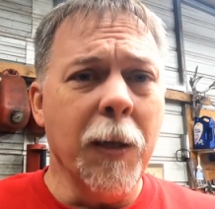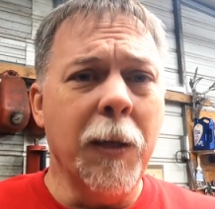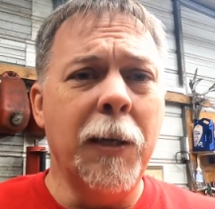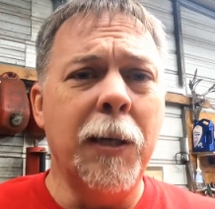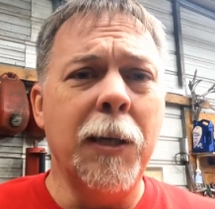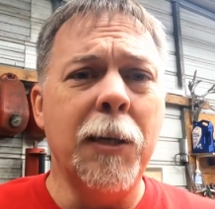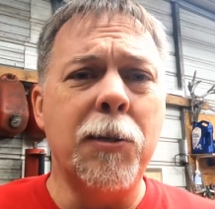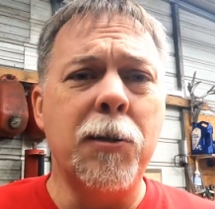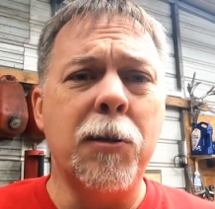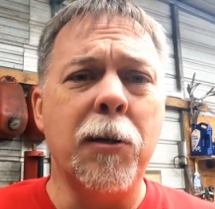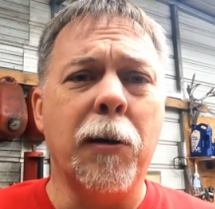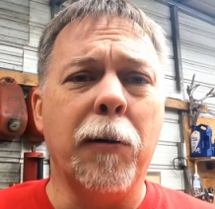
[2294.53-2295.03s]

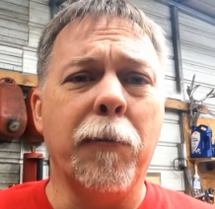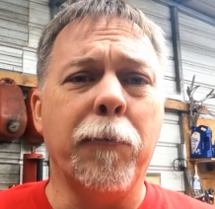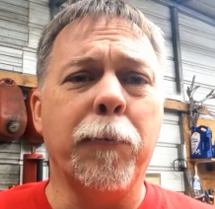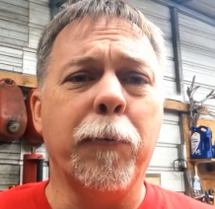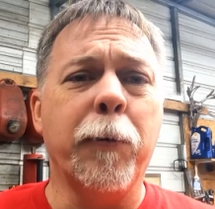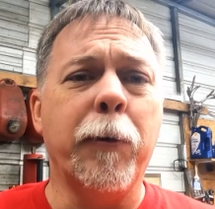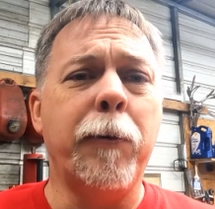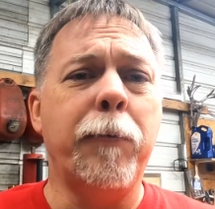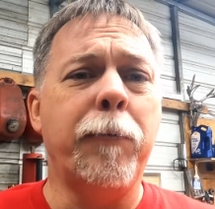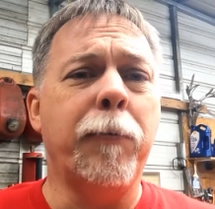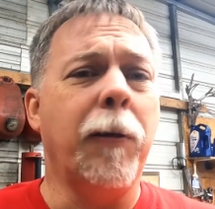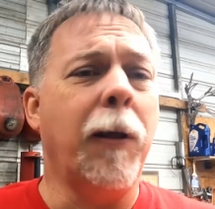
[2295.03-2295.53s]
Get you a
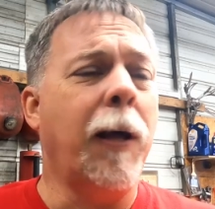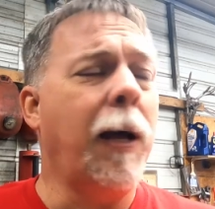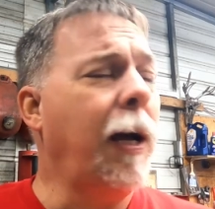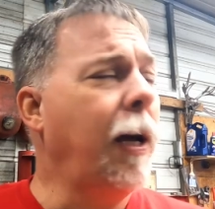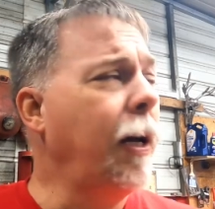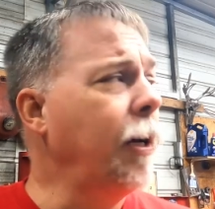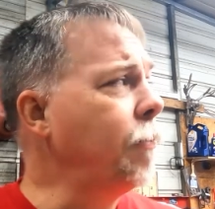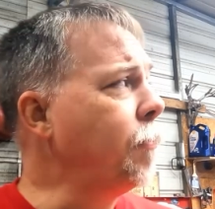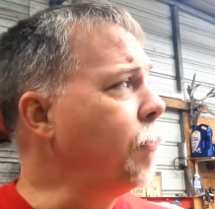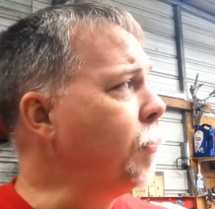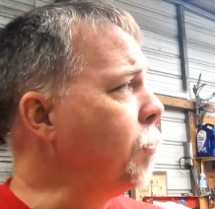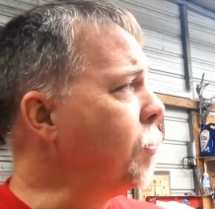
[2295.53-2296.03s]
free
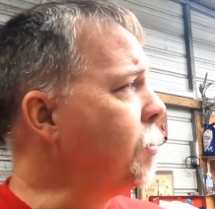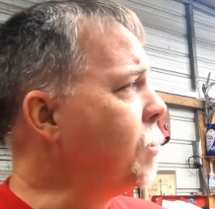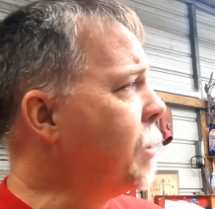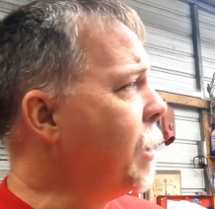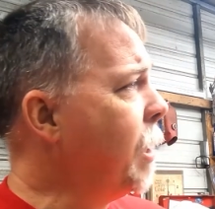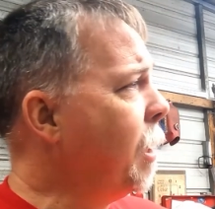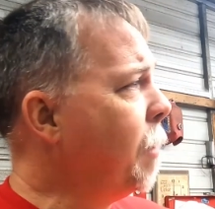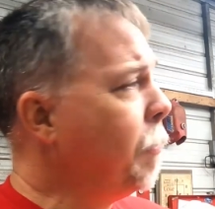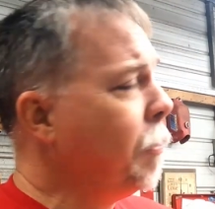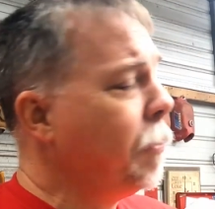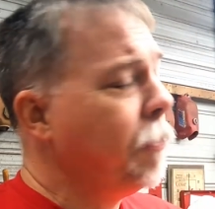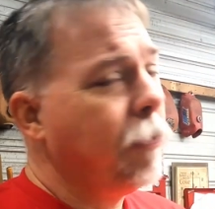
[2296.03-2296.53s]
flag from
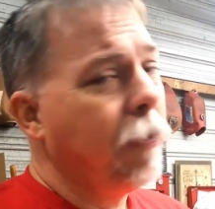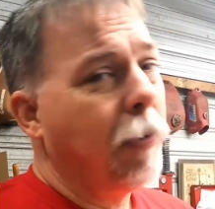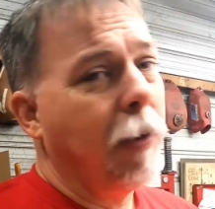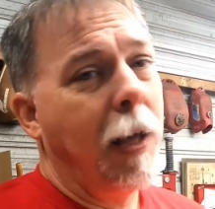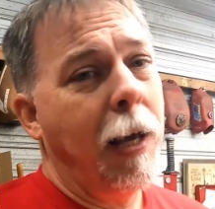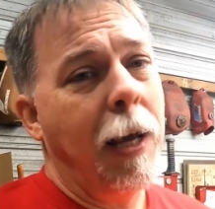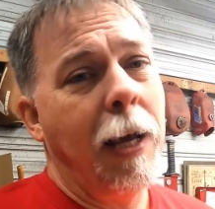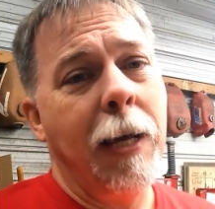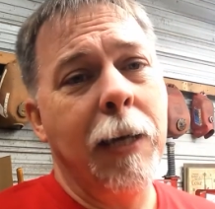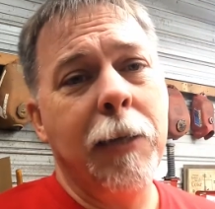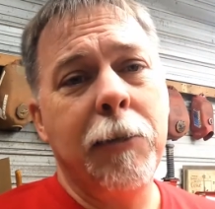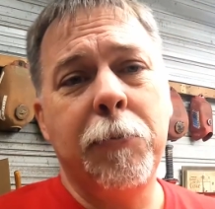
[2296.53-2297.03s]
Sammy
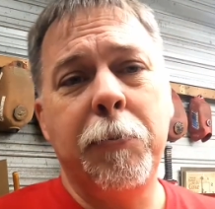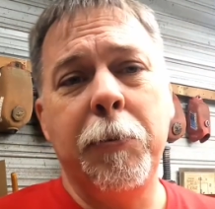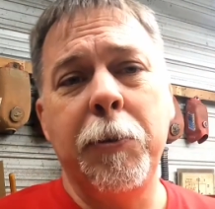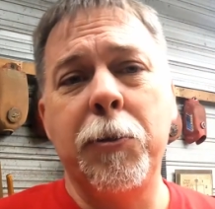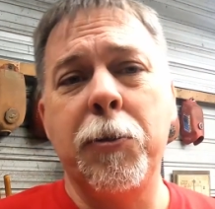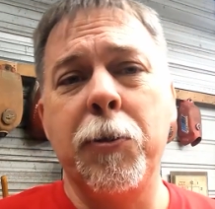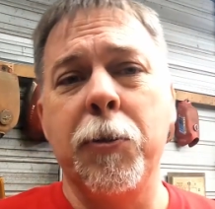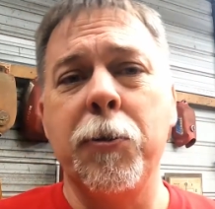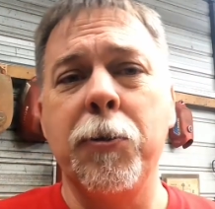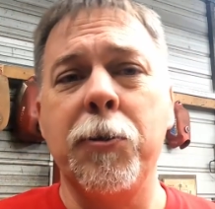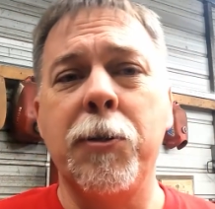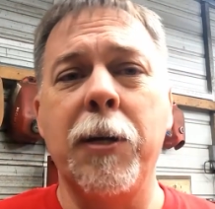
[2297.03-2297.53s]
Flags. Be
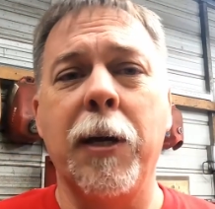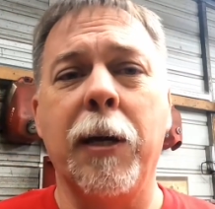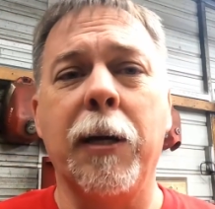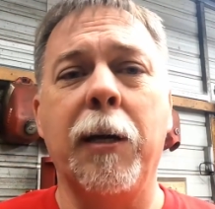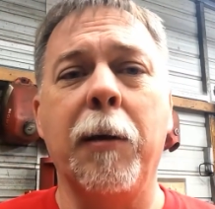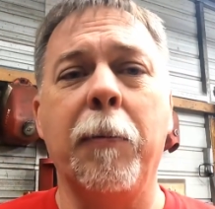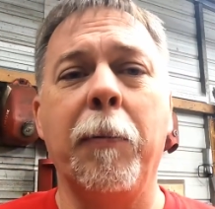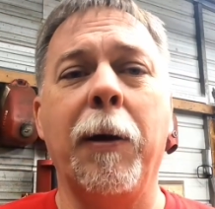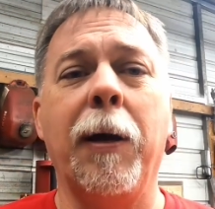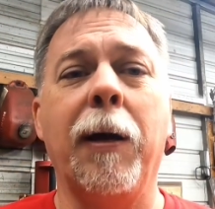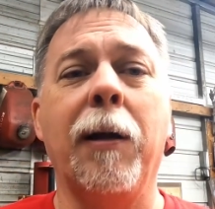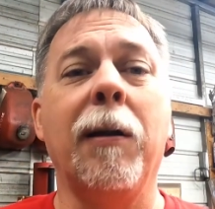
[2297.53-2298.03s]
sure and check
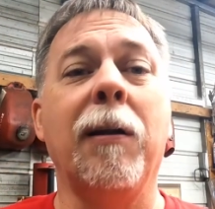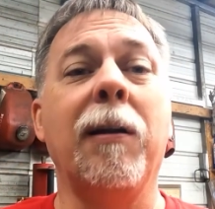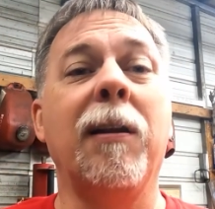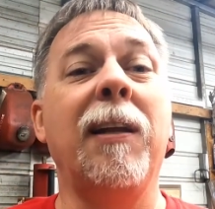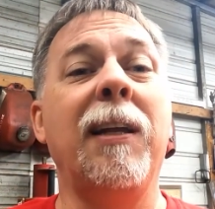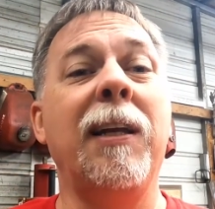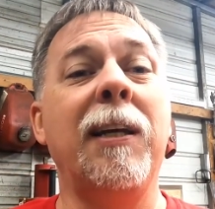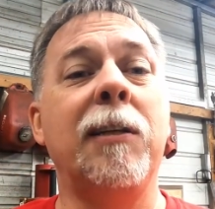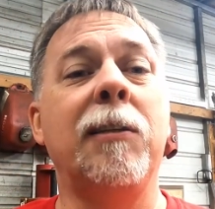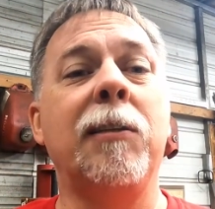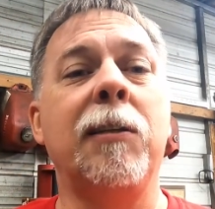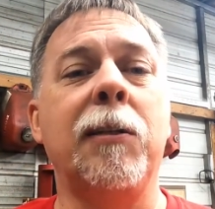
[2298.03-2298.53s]
him out.
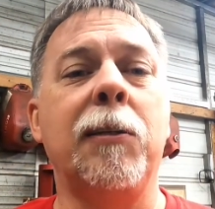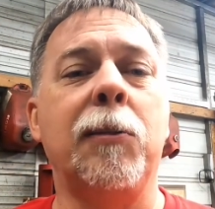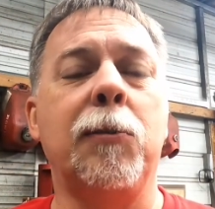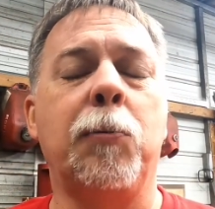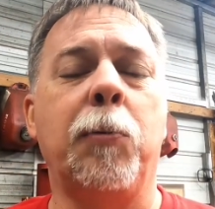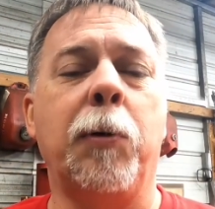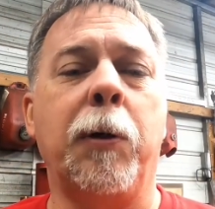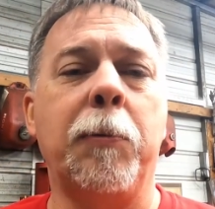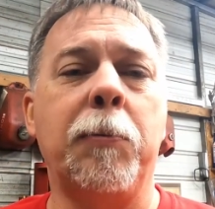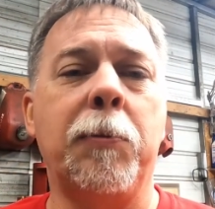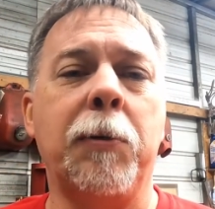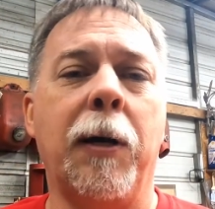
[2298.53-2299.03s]
Link to his
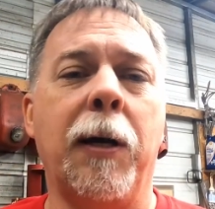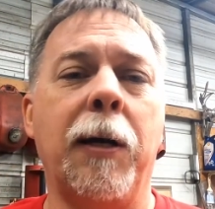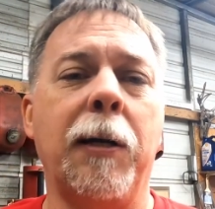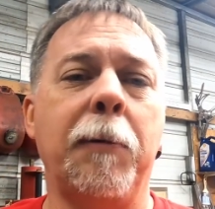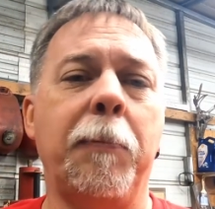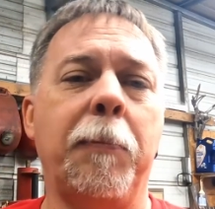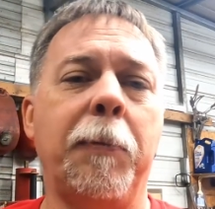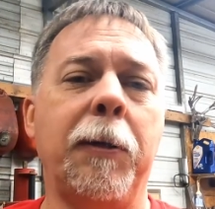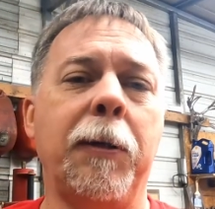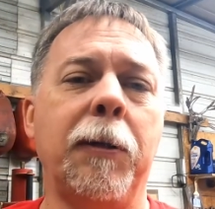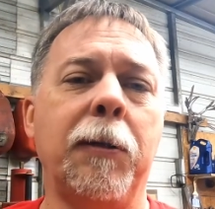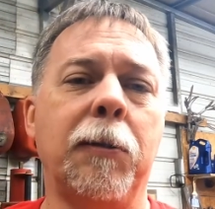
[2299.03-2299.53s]
website
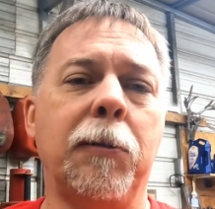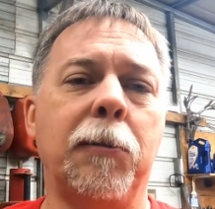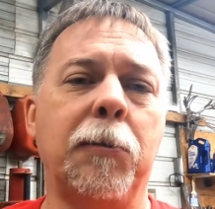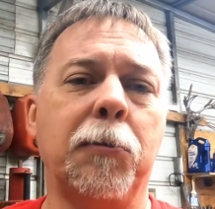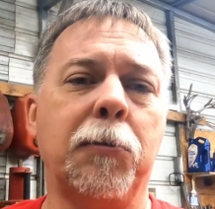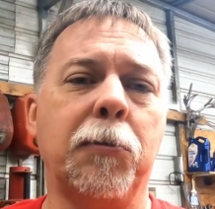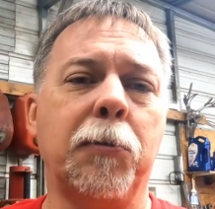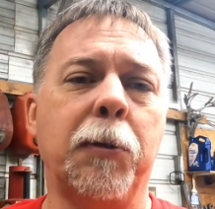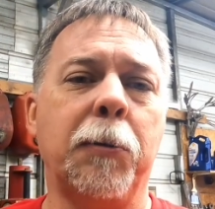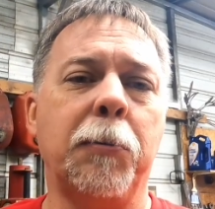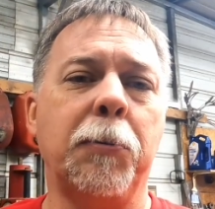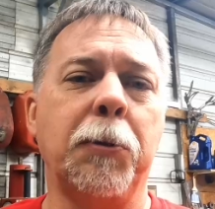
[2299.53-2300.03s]
will be in the
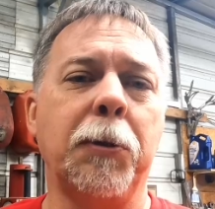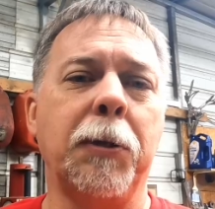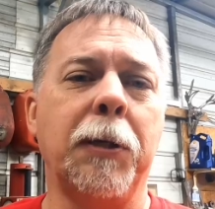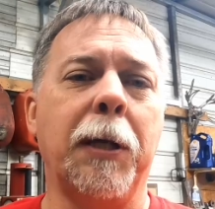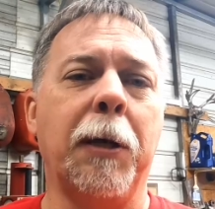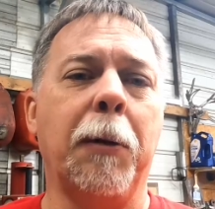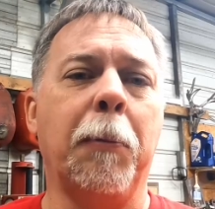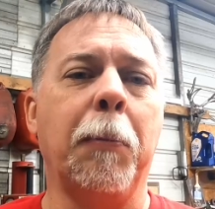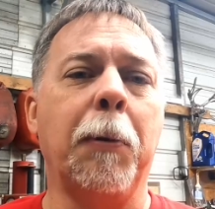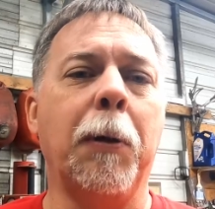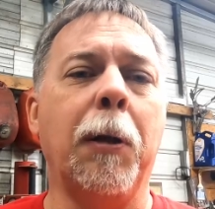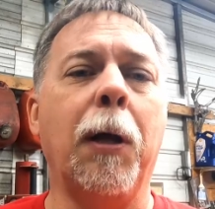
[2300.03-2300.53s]
description
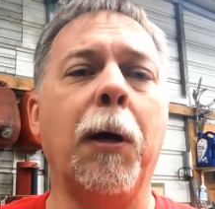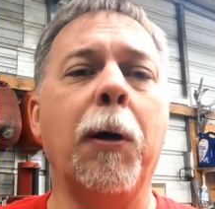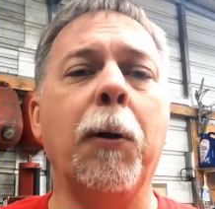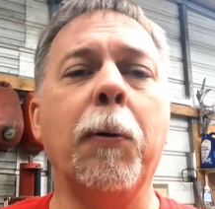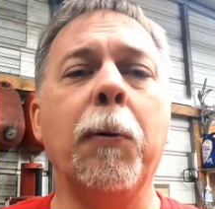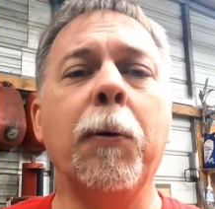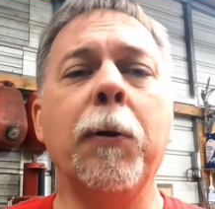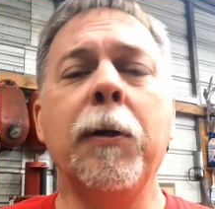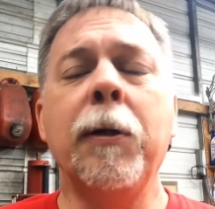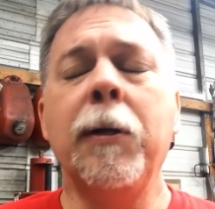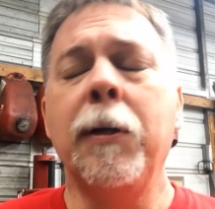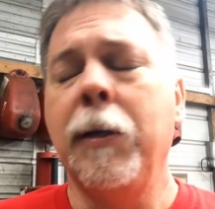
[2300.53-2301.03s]
down below.
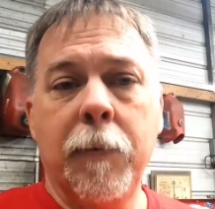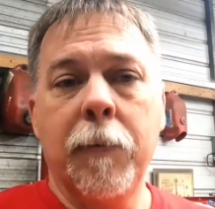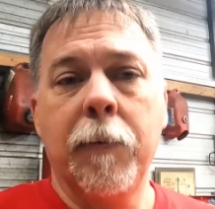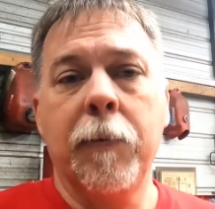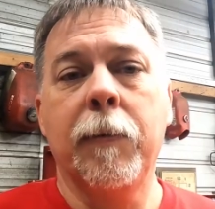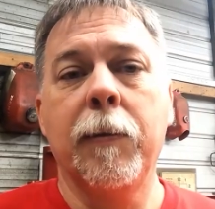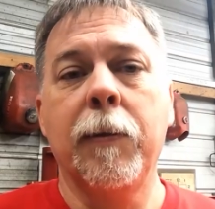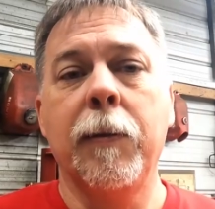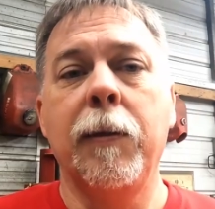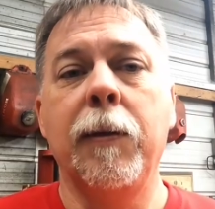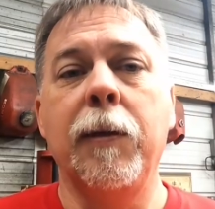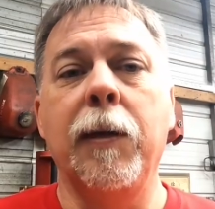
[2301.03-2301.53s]

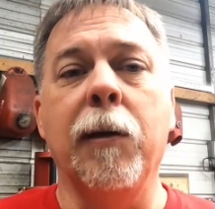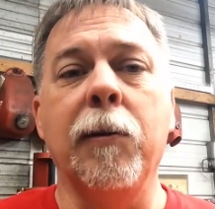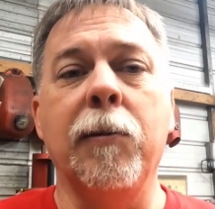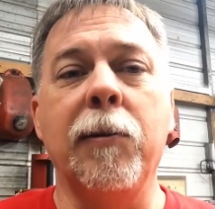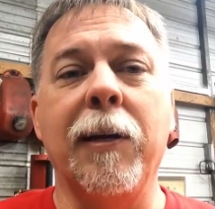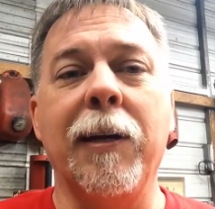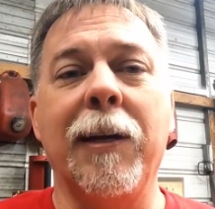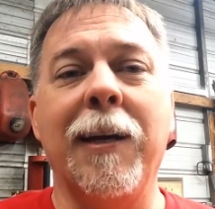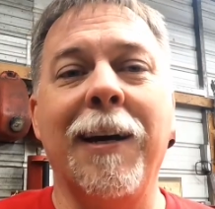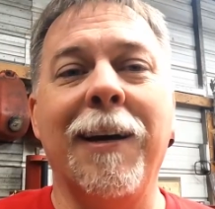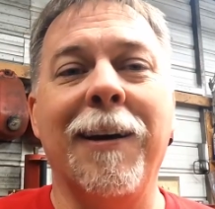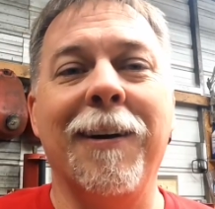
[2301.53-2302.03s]
Y'all
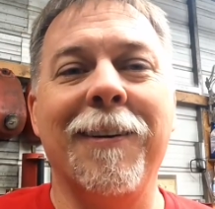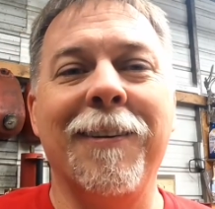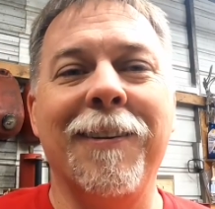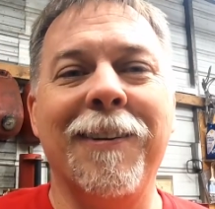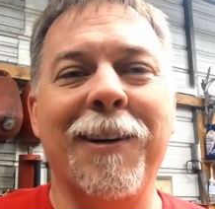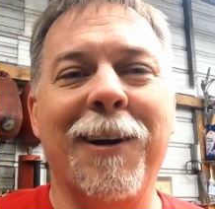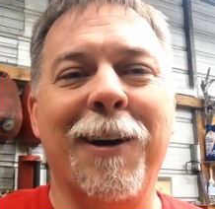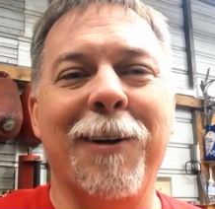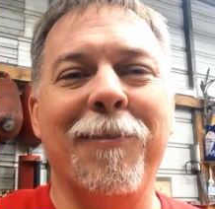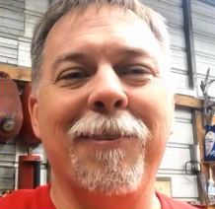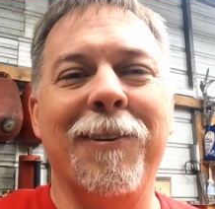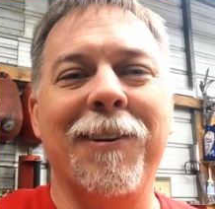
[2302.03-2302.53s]
take care.
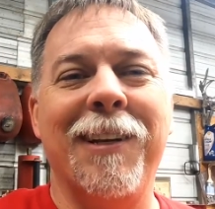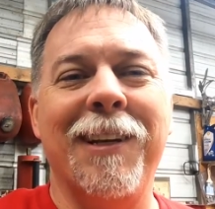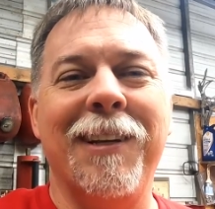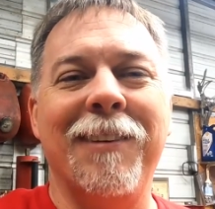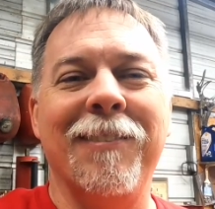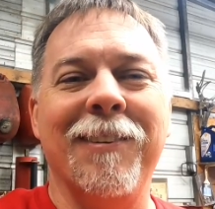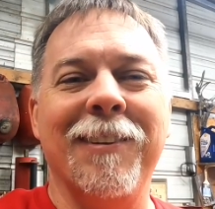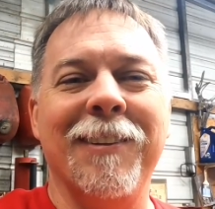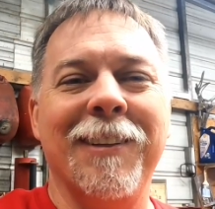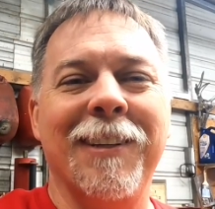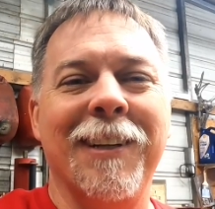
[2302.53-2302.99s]
Y'all have a good evening.